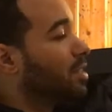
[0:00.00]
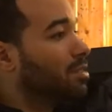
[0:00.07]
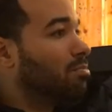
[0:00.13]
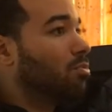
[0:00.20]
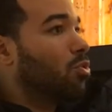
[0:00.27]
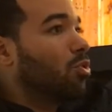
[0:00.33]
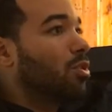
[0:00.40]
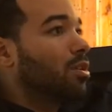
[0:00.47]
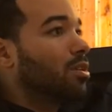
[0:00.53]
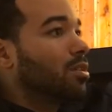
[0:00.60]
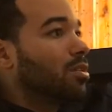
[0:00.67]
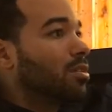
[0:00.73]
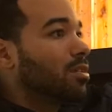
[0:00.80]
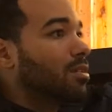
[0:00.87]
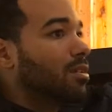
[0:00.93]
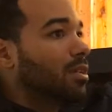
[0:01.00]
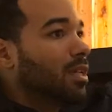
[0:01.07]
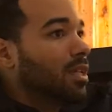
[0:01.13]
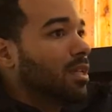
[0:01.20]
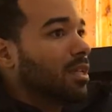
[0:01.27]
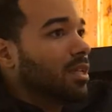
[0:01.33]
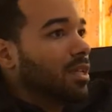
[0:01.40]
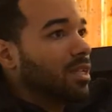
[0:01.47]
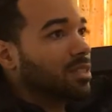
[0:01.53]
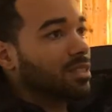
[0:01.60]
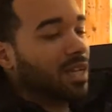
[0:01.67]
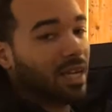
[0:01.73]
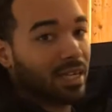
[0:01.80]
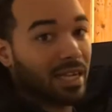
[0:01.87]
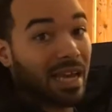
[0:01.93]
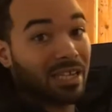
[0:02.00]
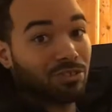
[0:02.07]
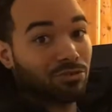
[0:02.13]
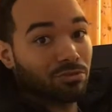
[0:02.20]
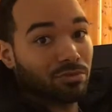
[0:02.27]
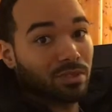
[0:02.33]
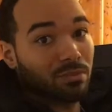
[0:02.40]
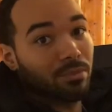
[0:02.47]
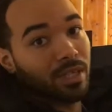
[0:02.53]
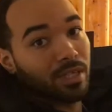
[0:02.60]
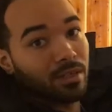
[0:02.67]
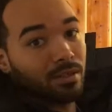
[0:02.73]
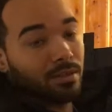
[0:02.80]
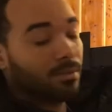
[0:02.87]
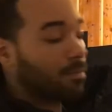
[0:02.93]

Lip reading: is more. It's not natural to me.